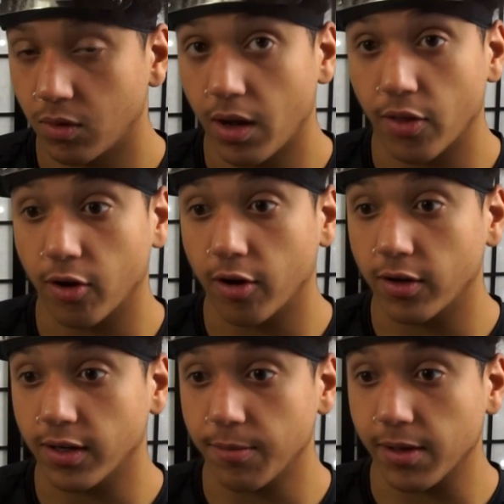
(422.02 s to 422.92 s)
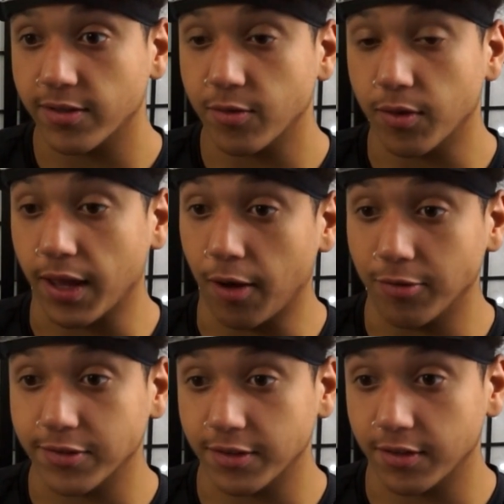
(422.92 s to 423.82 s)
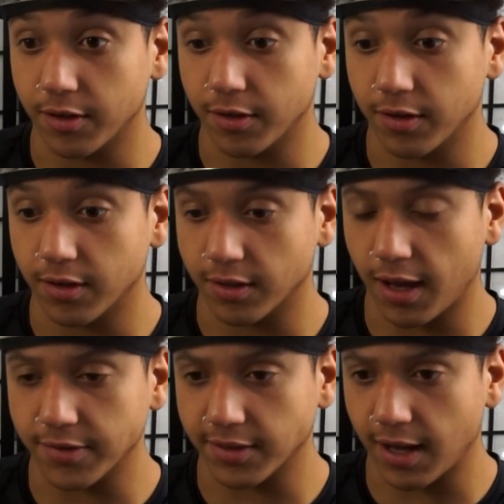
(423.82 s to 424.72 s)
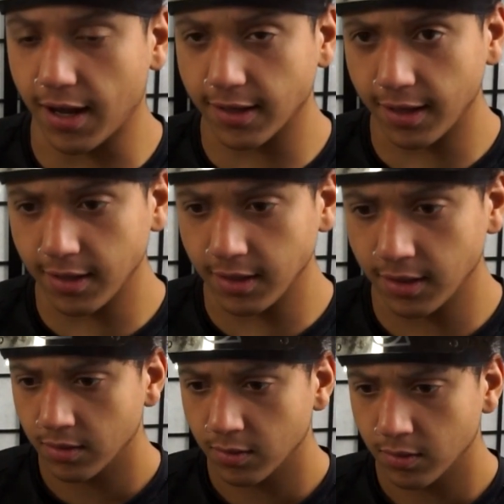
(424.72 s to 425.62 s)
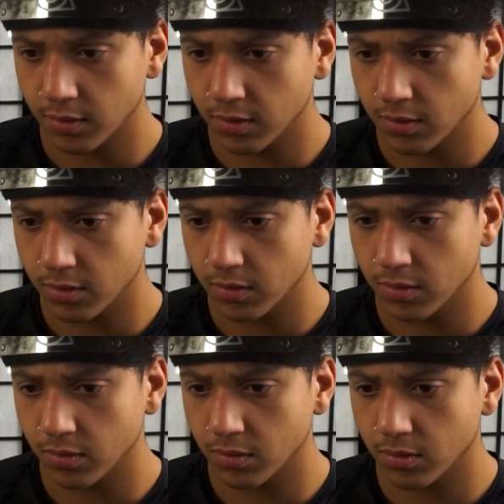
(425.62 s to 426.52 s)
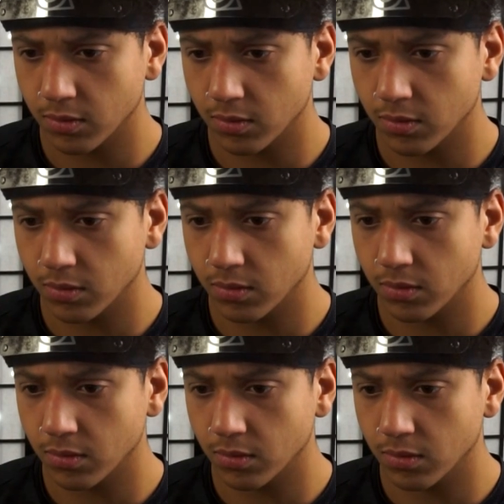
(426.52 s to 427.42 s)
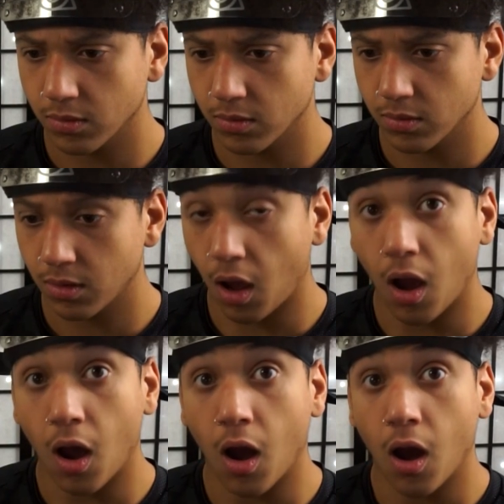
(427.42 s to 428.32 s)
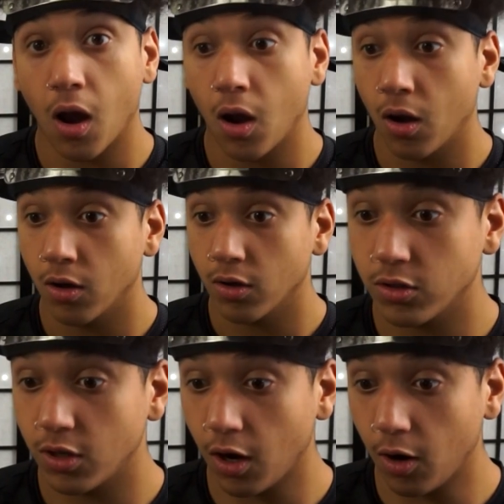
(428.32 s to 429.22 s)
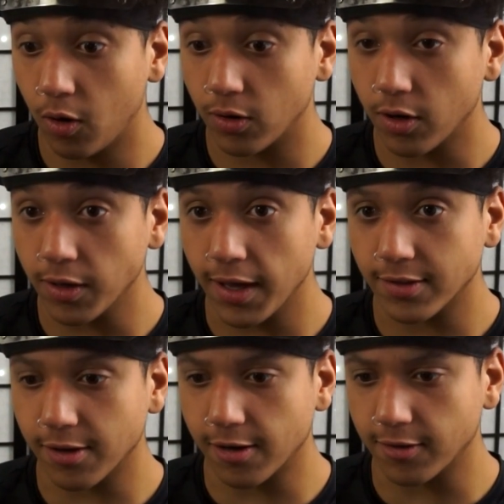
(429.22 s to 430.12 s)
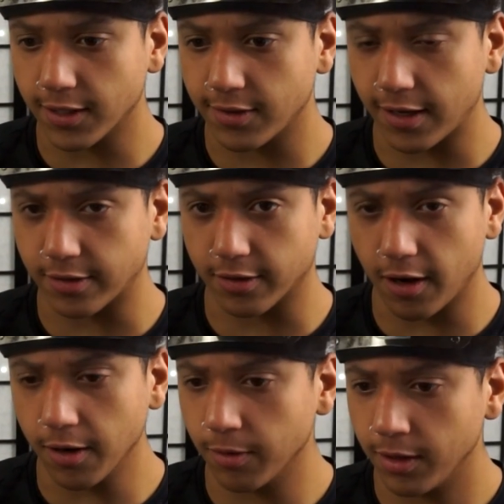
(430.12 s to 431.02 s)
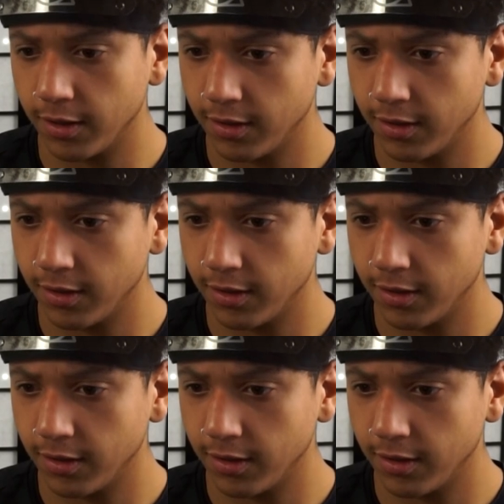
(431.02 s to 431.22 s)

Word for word: Wow, they're already gonna make someone else in uh, uh, Kazekage? The village might be better off if he never came back at all. Yo, y'all can't talk like that to Gaara.